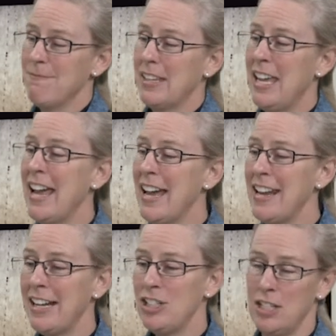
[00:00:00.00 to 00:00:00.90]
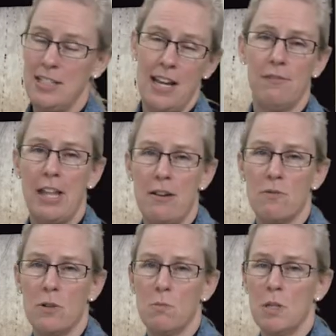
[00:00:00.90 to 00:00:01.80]
can I just have
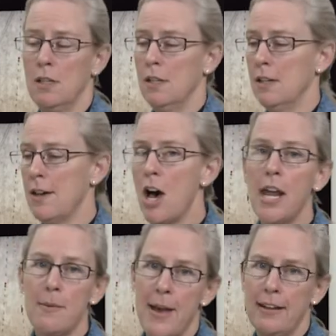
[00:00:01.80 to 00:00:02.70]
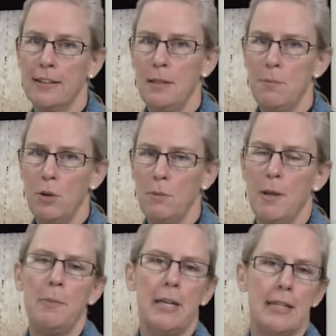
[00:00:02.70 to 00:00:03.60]
Lightroom automatically put
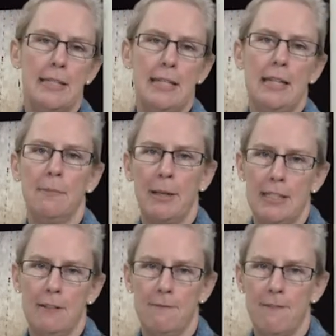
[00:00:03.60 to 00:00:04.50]
my PSD and my TIFF